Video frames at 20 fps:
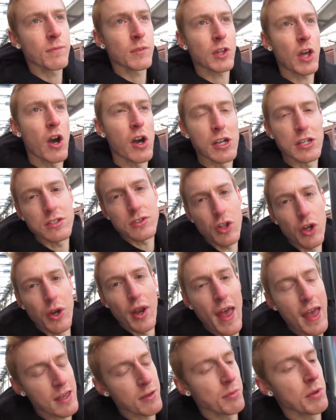Guys, don't
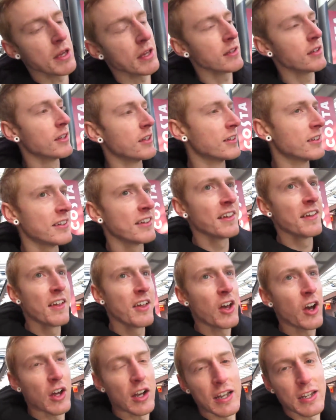hate me.
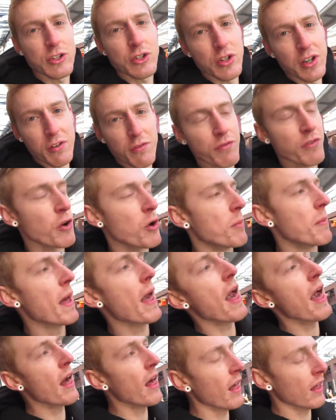I literally didn't film
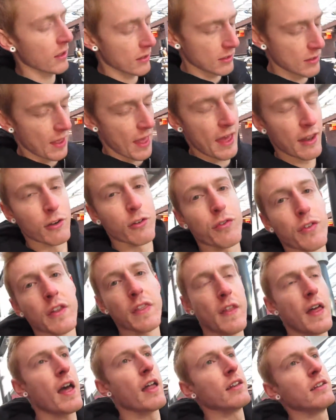
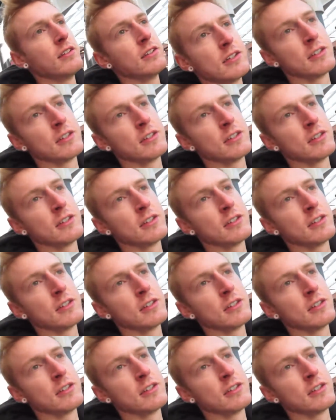anything then.